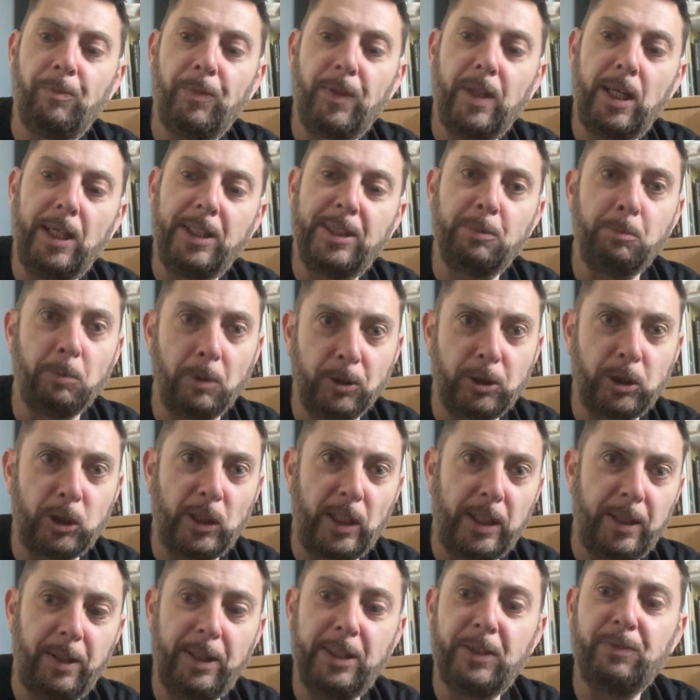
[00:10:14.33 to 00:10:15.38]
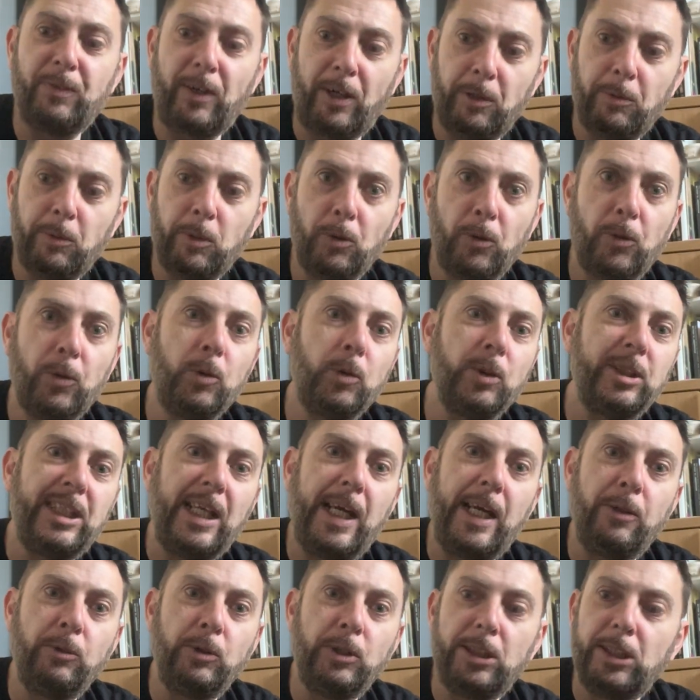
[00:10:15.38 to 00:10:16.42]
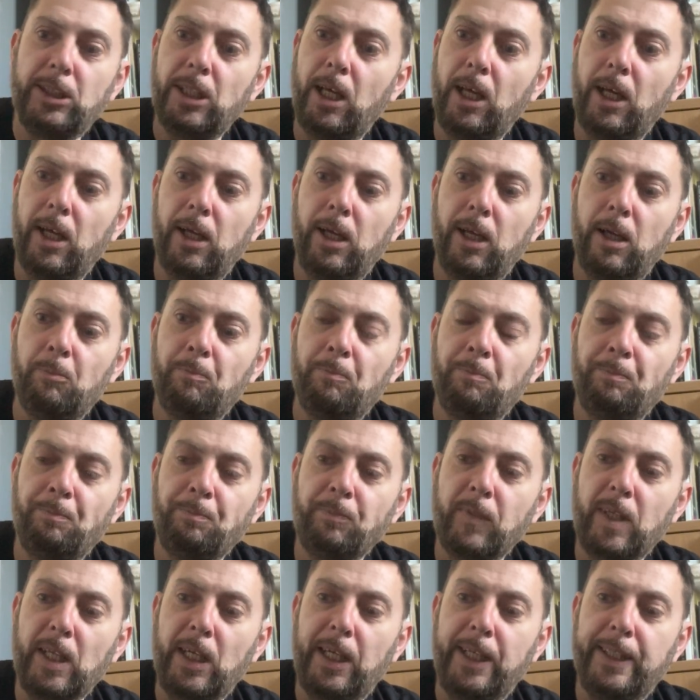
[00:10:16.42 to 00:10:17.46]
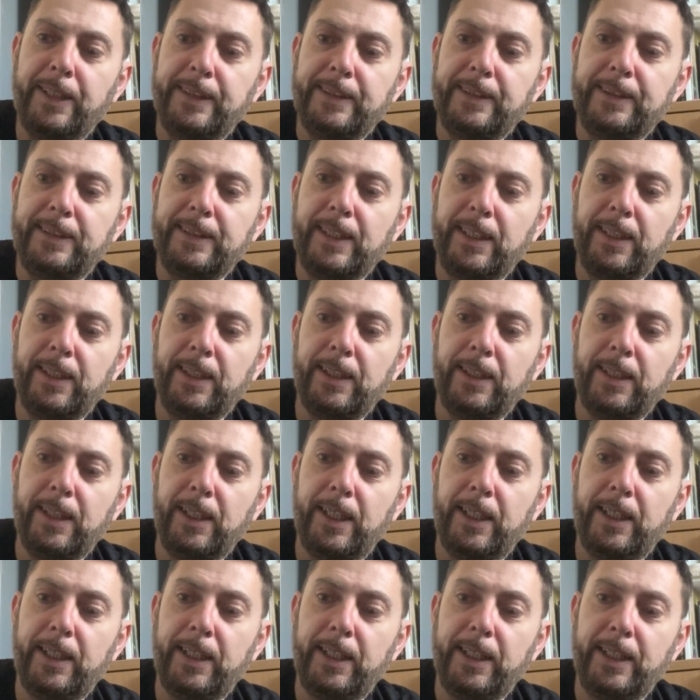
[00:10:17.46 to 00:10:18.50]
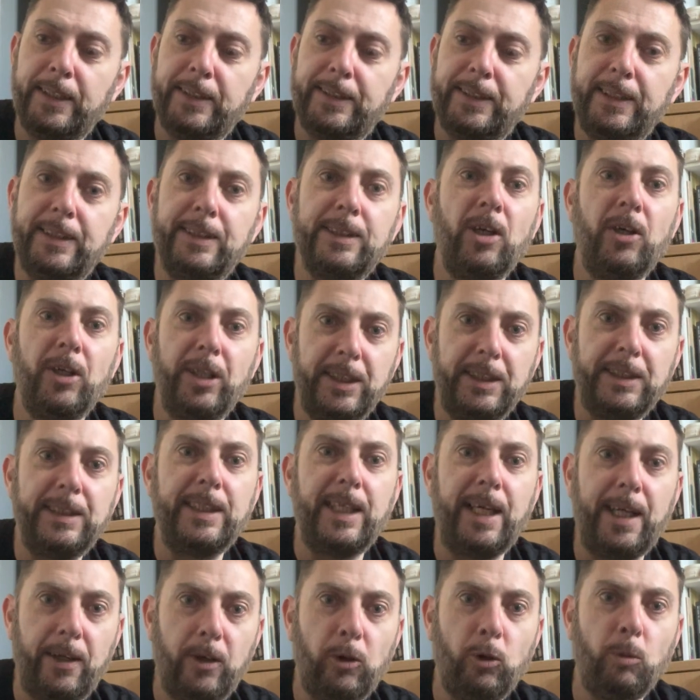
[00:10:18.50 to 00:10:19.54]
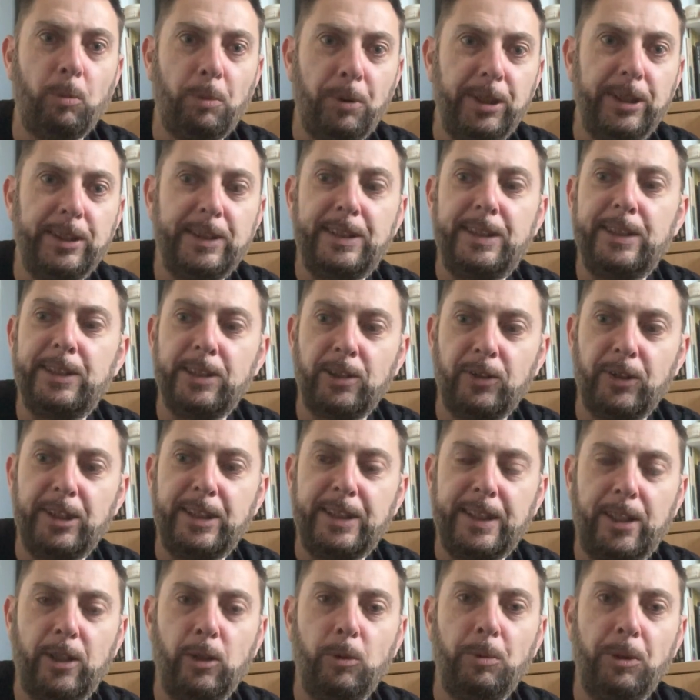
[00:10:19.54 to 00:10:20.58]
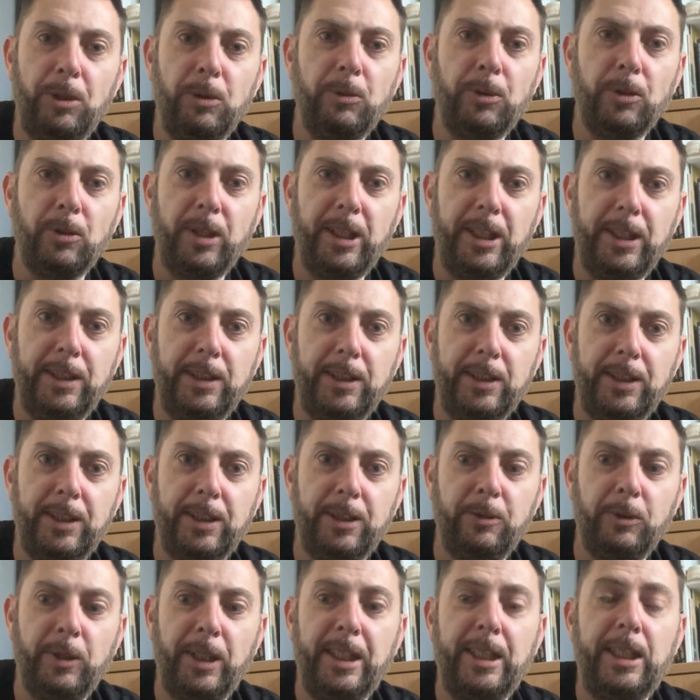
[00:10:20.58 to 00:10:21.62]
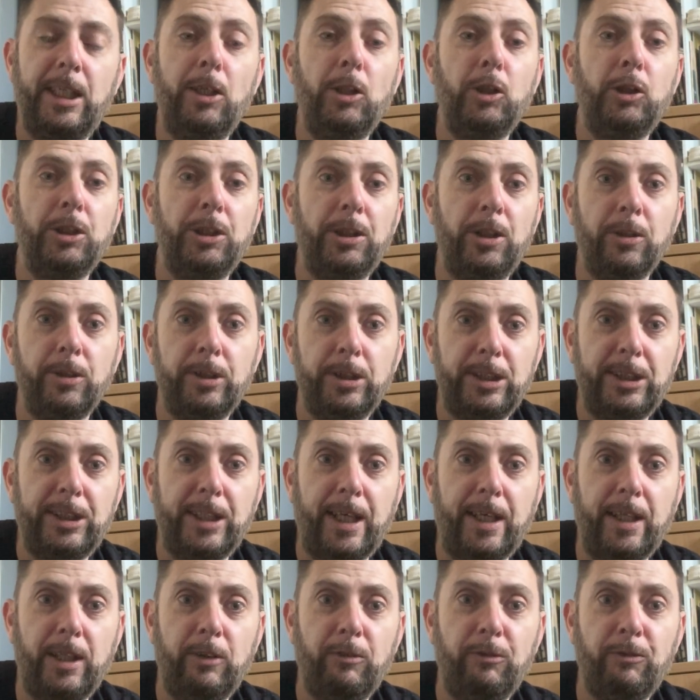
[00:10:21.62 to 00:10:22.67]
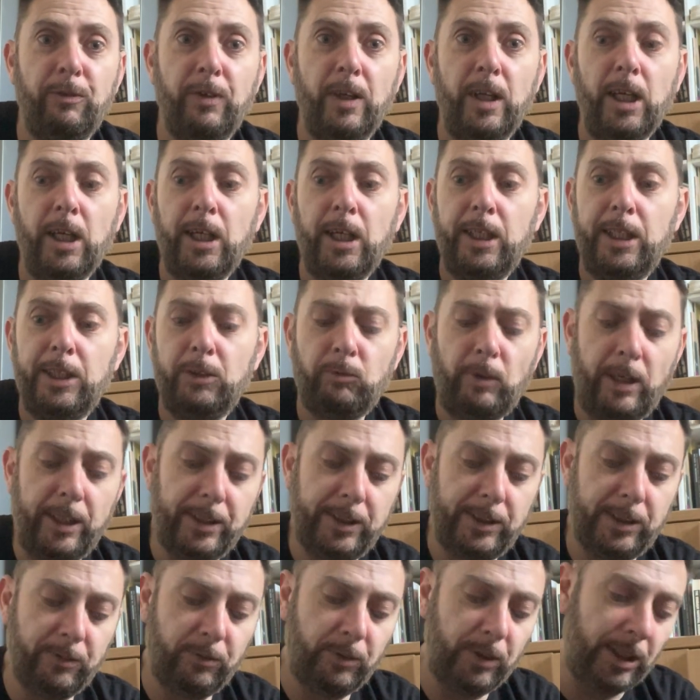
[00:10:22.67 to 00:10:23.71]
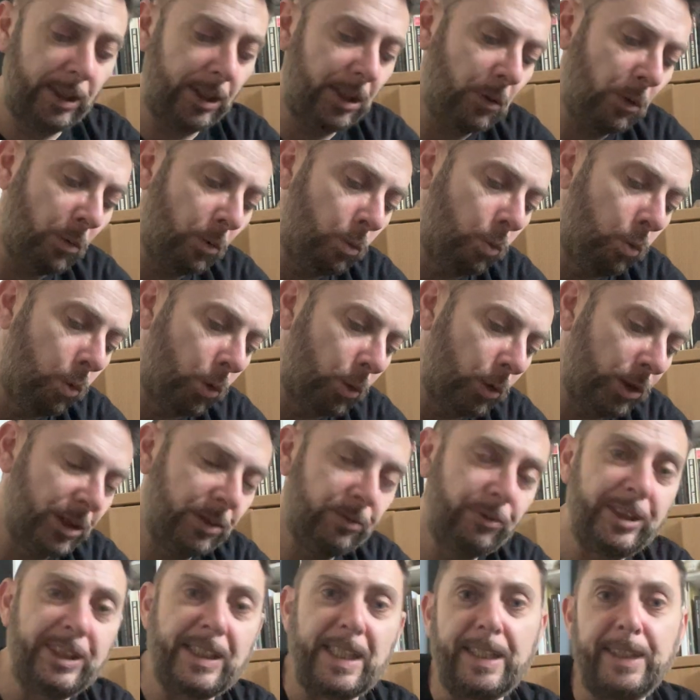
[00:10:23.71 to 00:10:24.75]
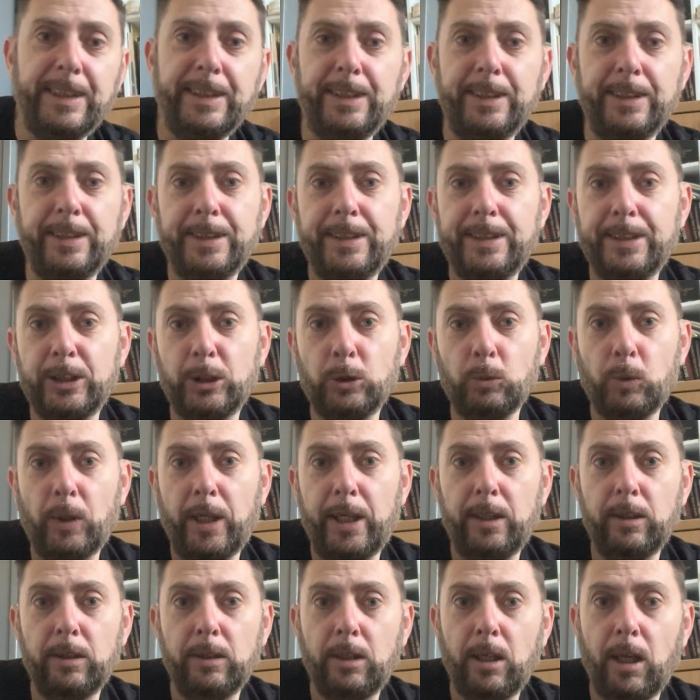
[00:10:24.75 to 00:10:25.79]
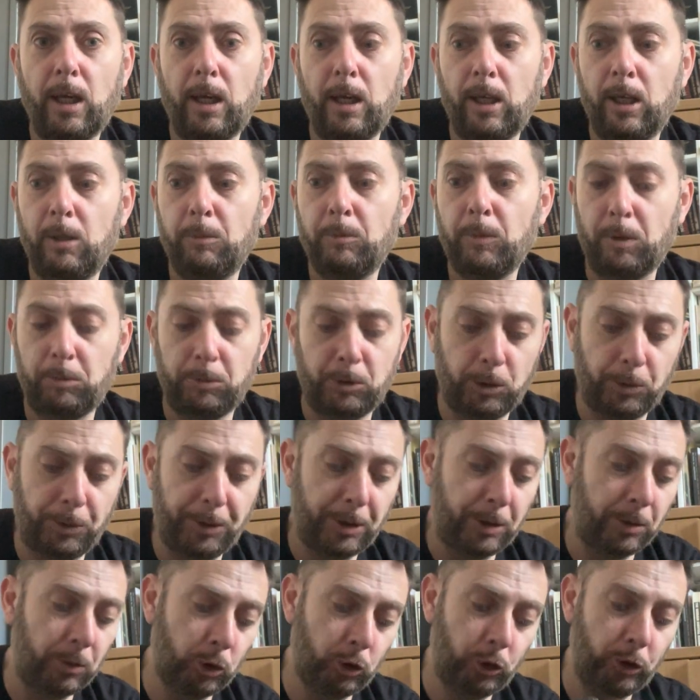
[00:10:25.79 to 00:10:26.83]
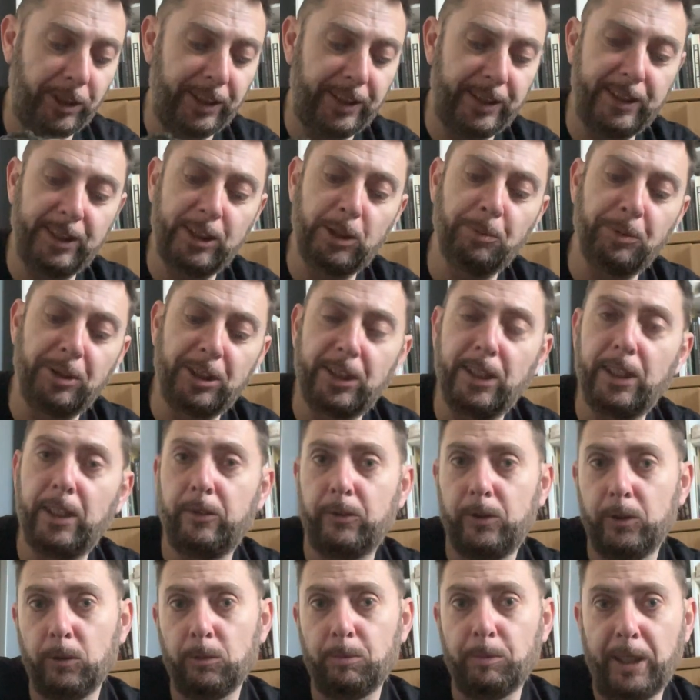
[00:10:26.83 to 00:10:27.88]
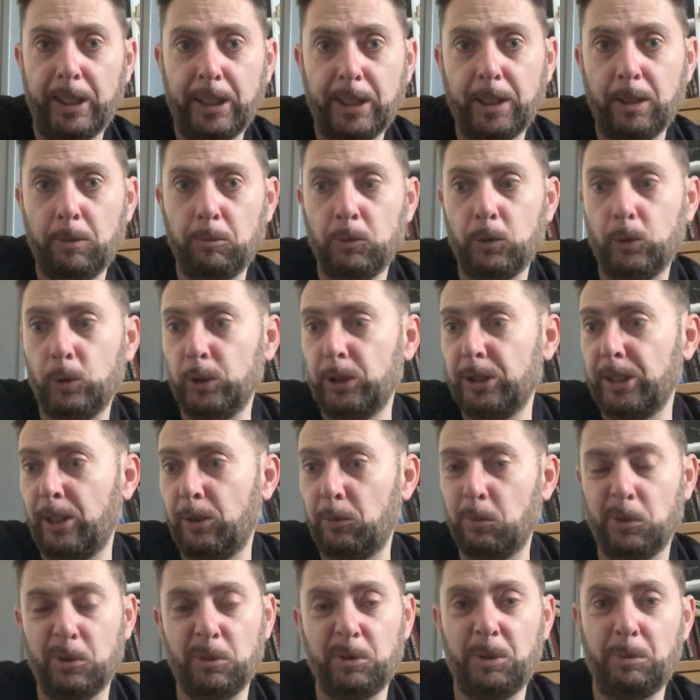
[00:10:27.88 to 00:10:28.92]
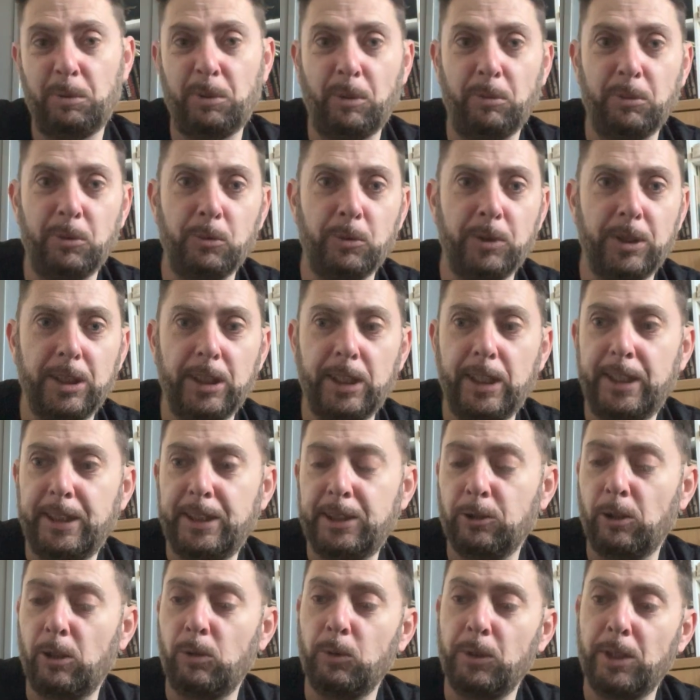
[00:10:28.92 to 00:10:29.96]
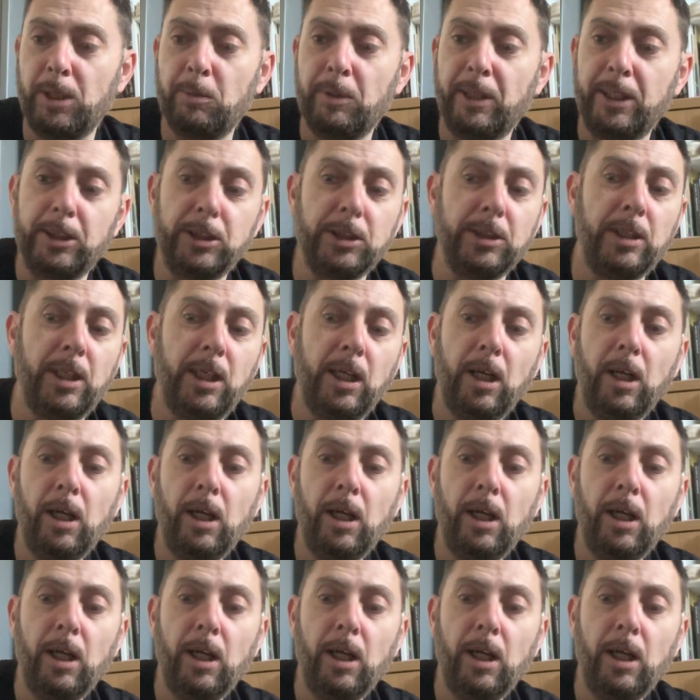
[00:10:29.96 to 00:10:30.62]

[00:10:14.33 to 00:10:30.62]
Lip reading: It's modular, it's very well thought out. It's designed to help. It's designed to help you and not hinder you. It keeps your gun safe, relatively water resistant as well. I'm sure you could treat this material, make it more so, but you probably wouldn't need to, I wouldn't imagine.